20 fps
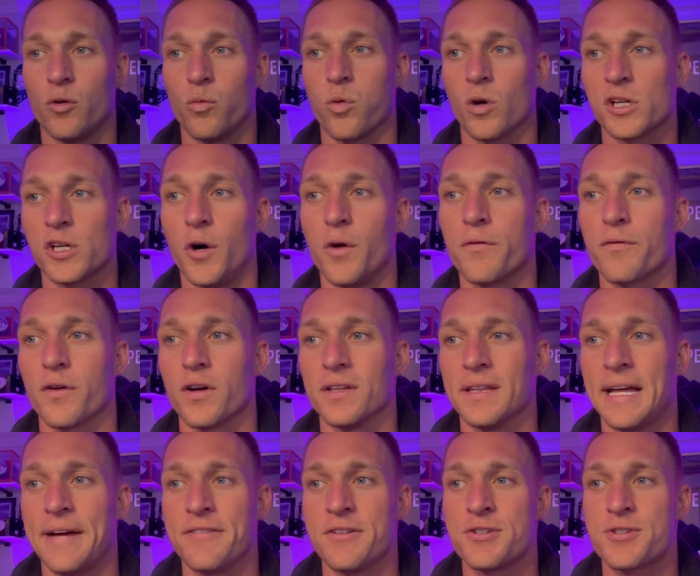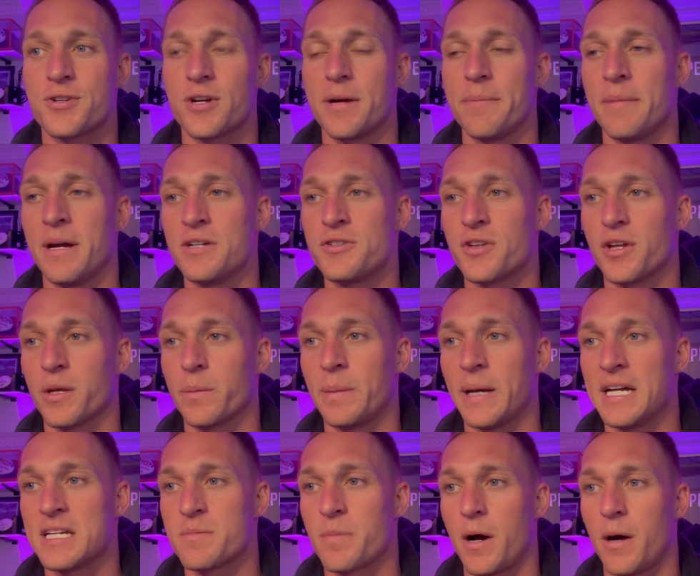We're going for 11 straight Major League
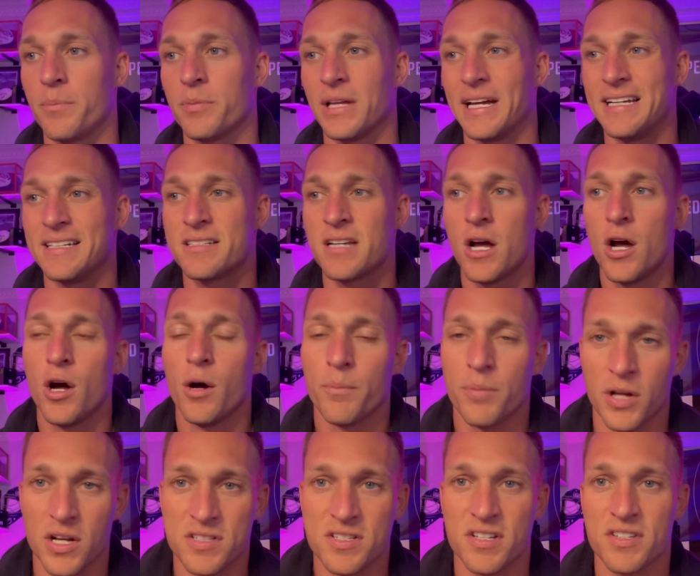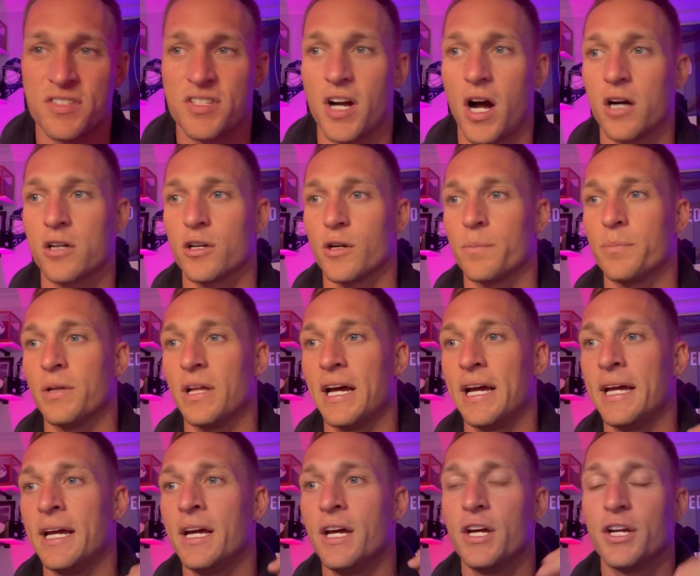Baseball plays, plus a soccer
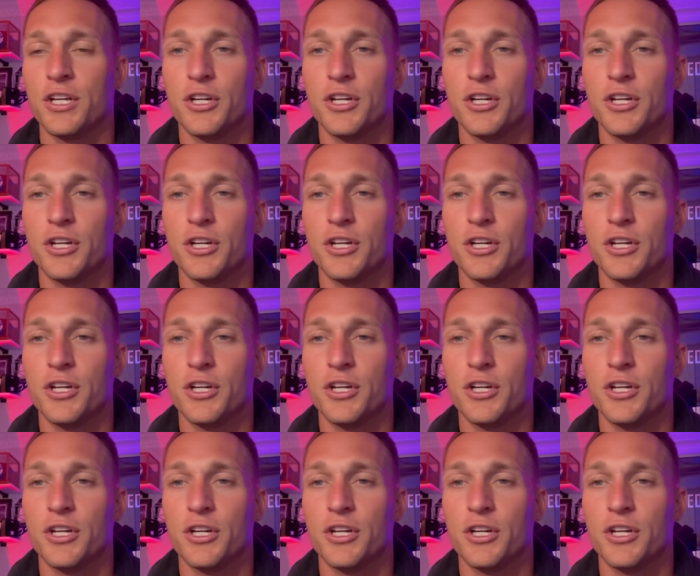play.